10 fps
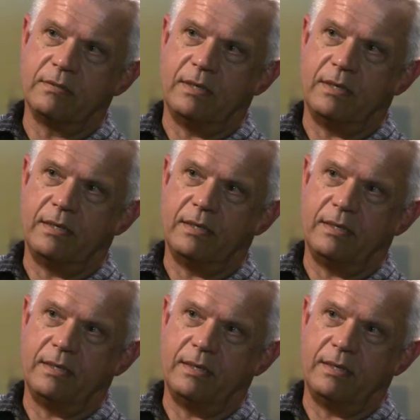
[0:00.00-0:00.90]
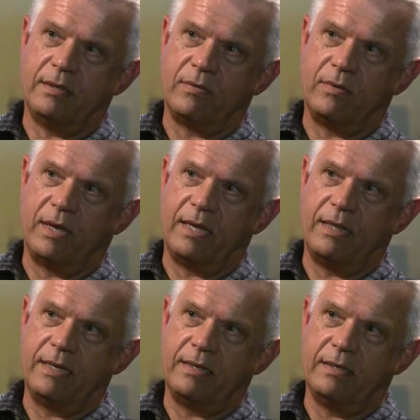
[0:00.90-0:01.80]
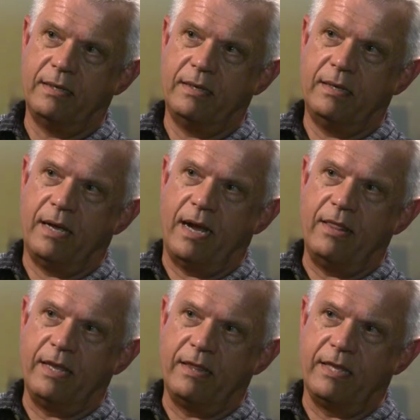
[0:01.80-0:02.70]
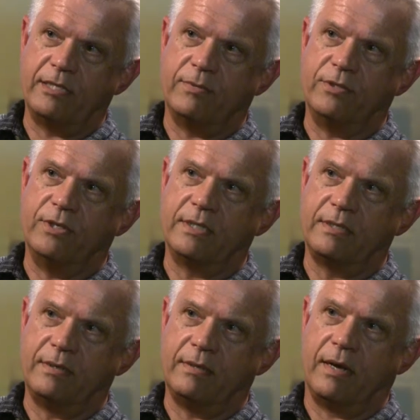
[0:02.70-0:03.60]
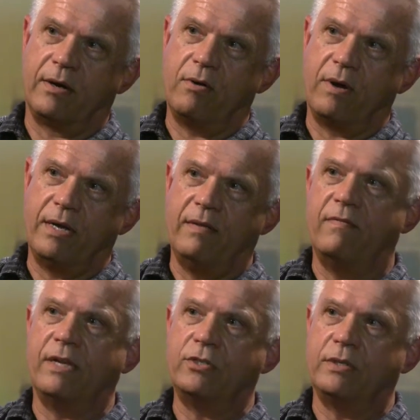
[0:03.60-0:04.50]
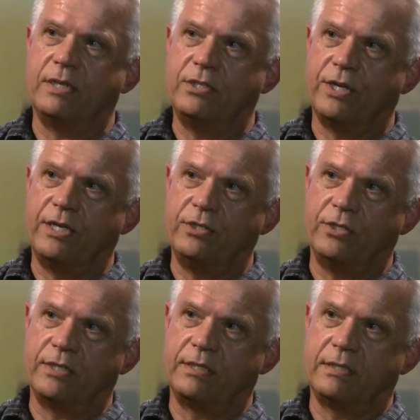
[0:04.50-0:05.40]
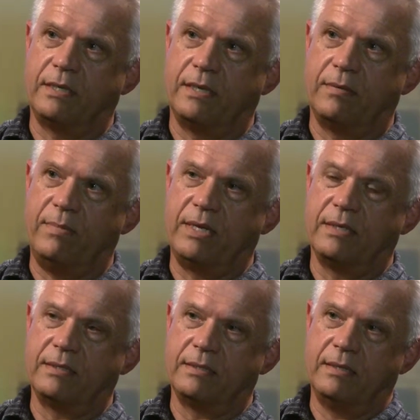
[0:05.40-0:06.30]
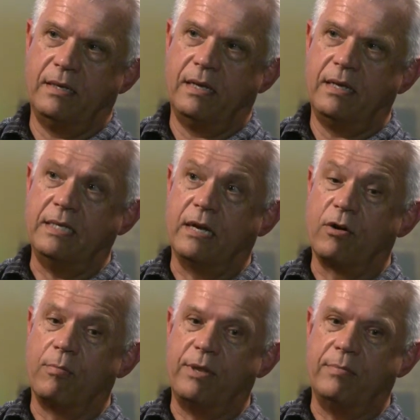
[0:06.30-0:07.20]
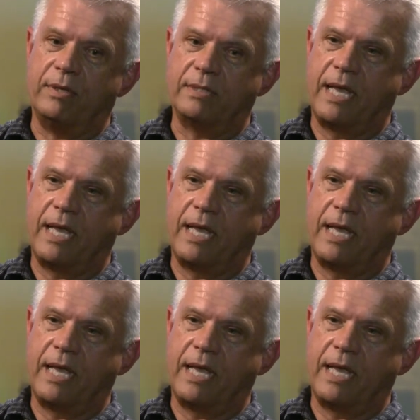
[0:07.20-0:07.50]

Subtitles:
I think things are going to eventually change just because younger people's